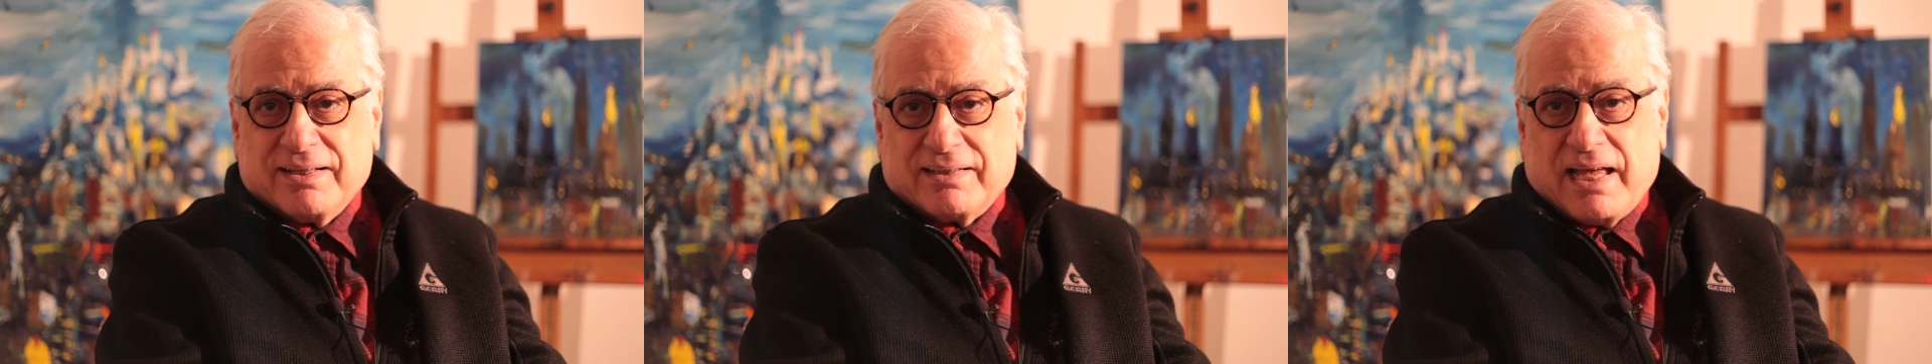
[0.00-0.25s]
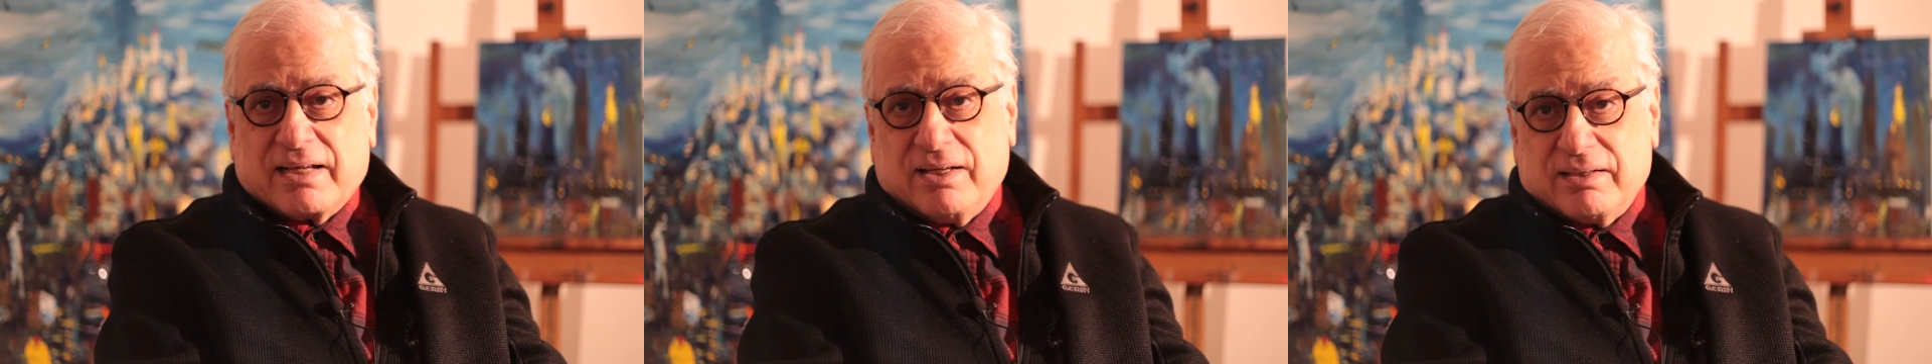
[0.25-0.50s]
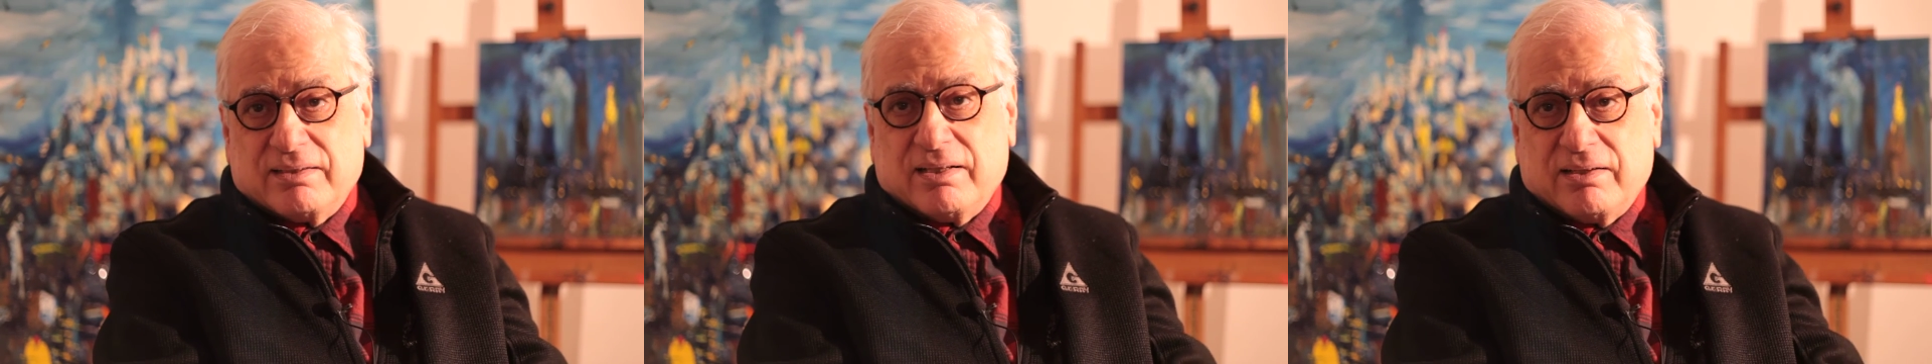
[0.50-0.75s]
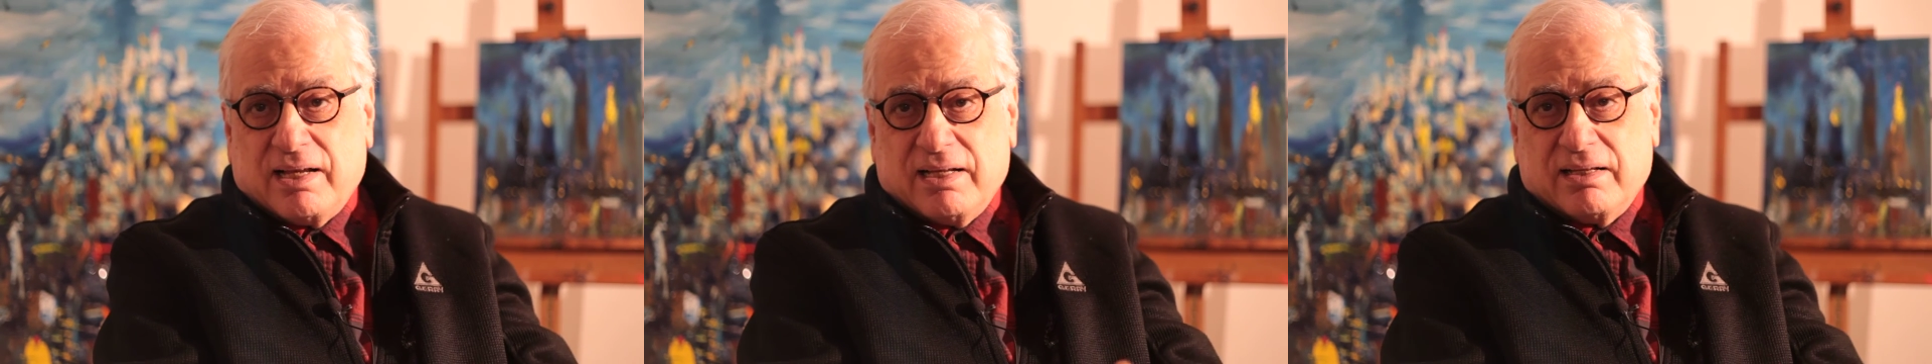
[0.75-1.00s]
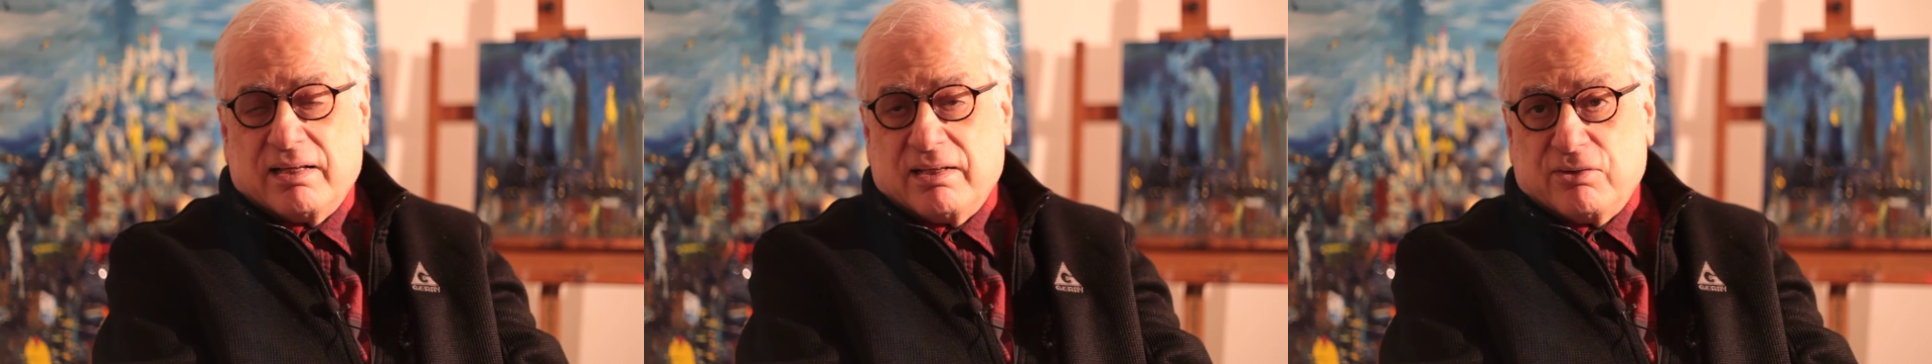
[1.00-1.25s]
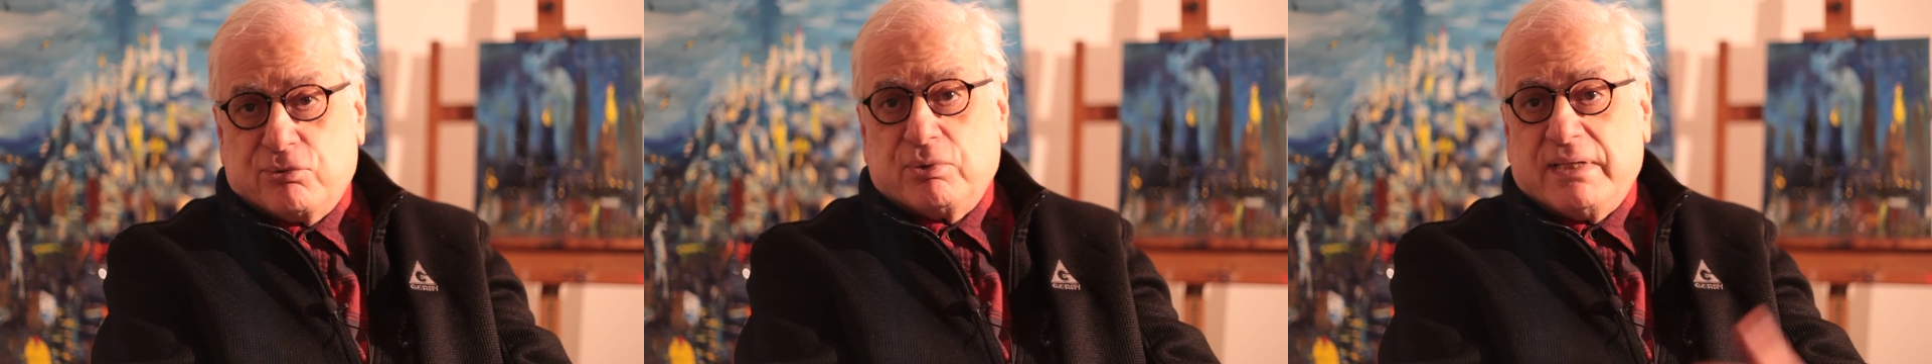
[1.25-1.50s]
Like
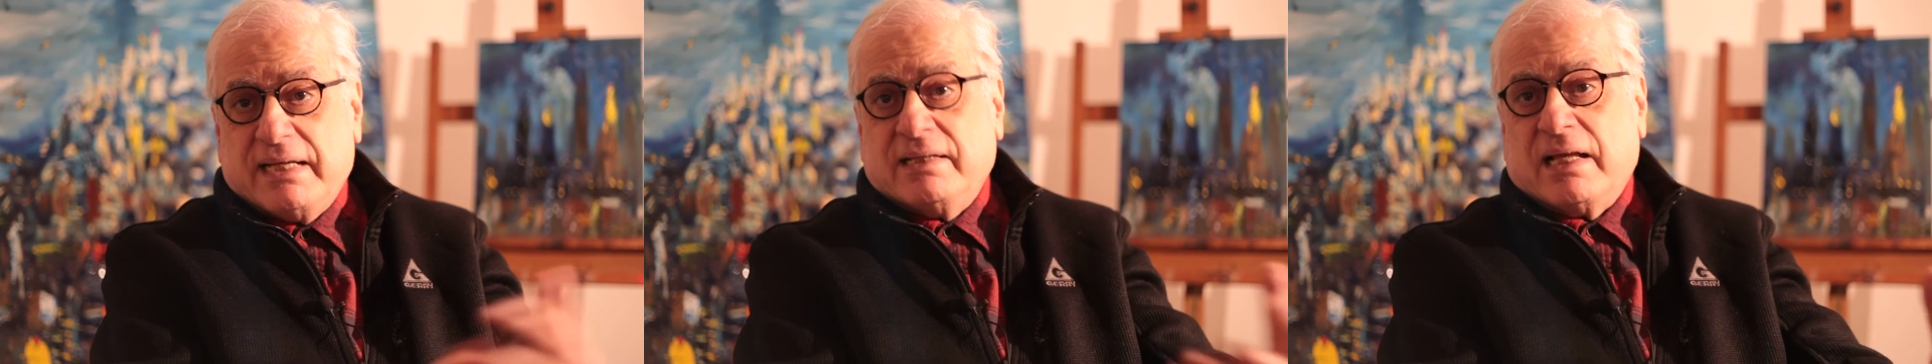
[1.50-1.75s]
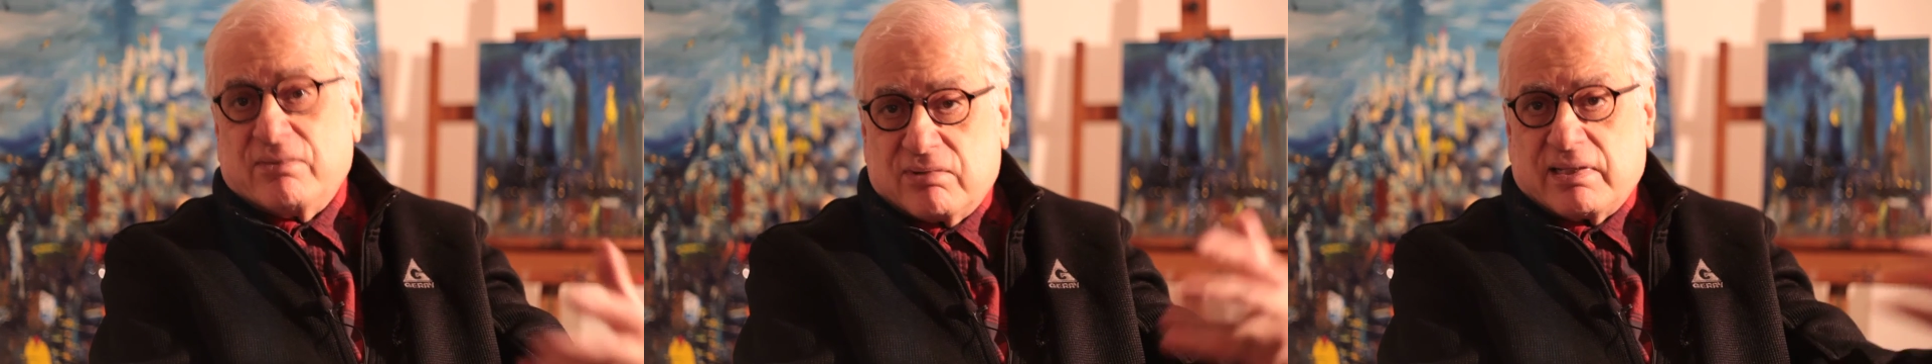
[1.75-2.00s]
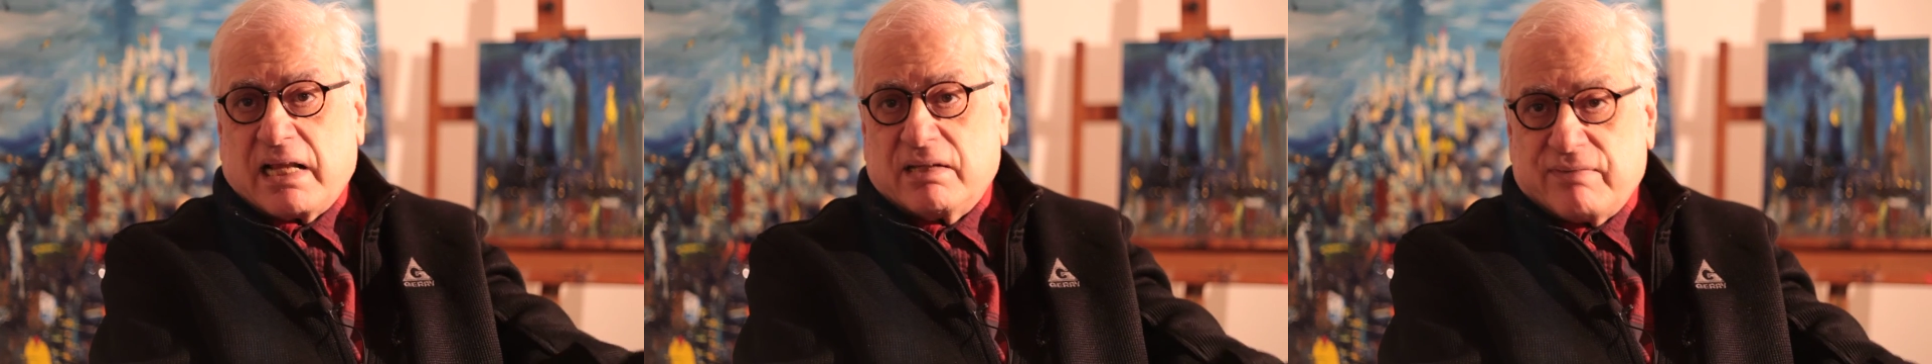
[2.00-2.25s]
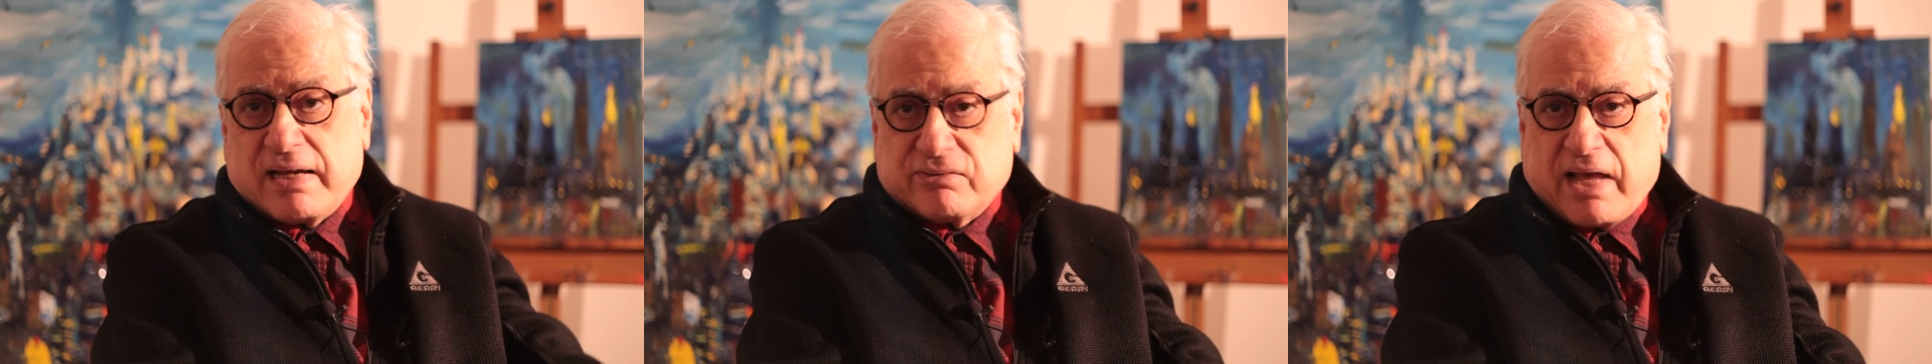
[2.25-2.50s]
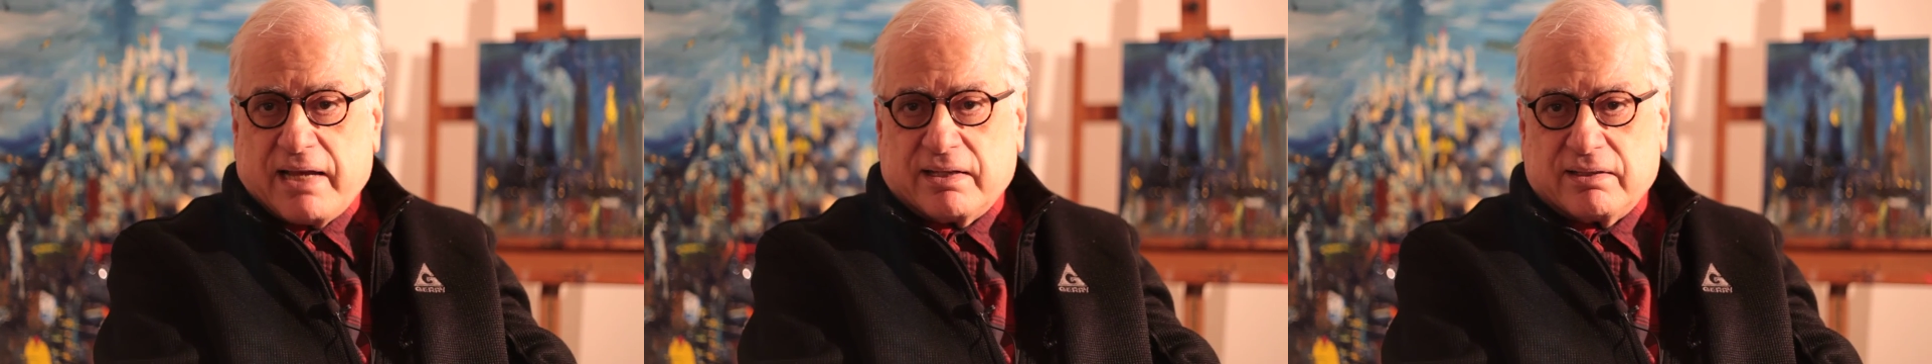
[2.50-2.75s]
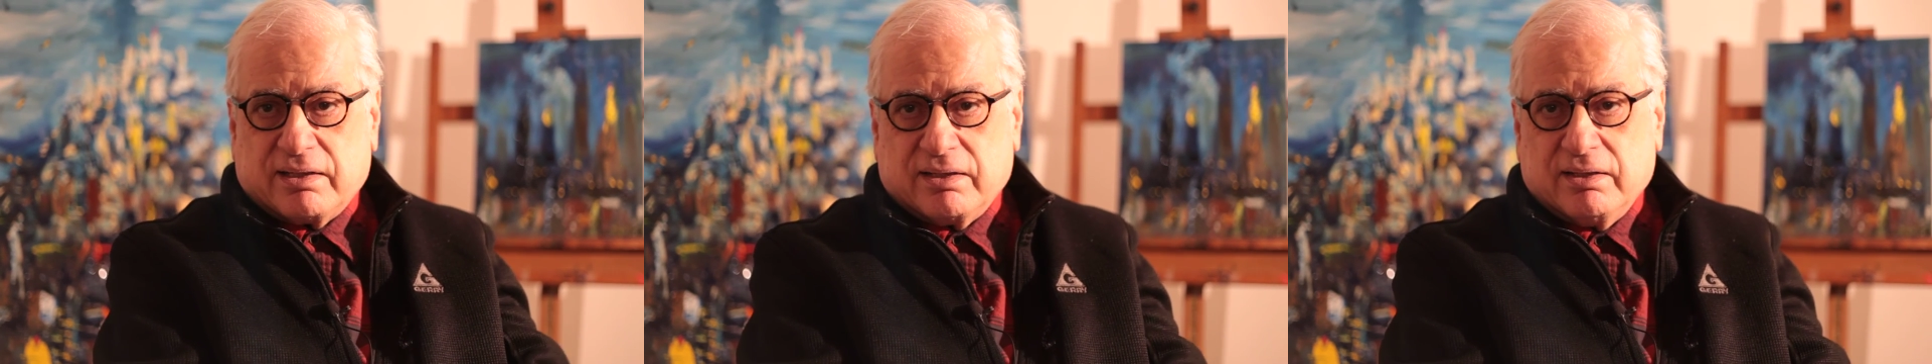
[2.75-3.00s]
Soutine has a lot of
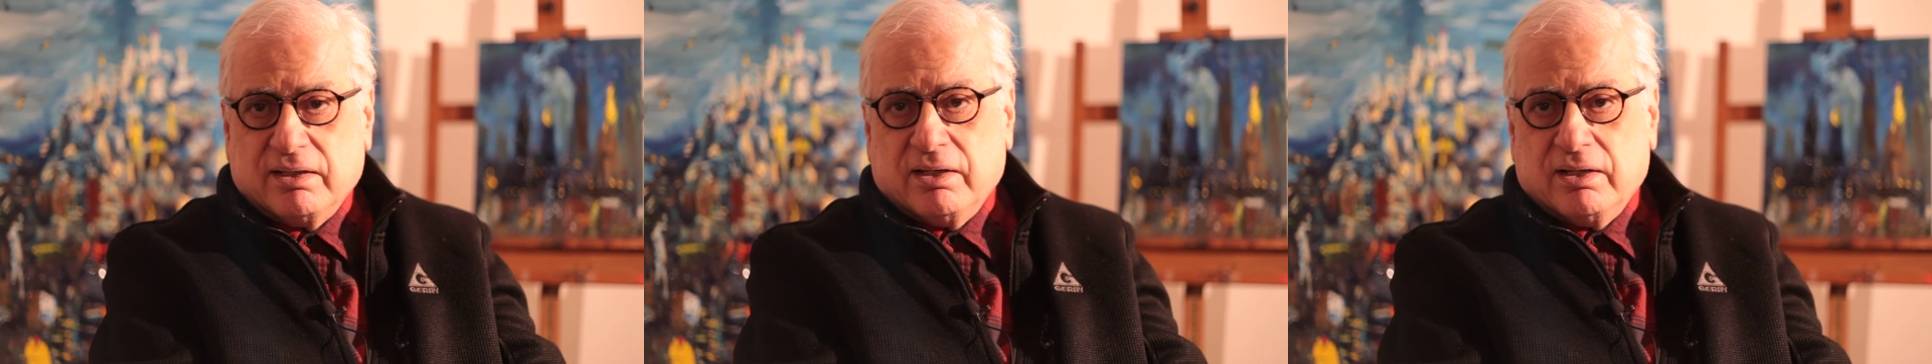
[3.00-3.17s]
anxiety.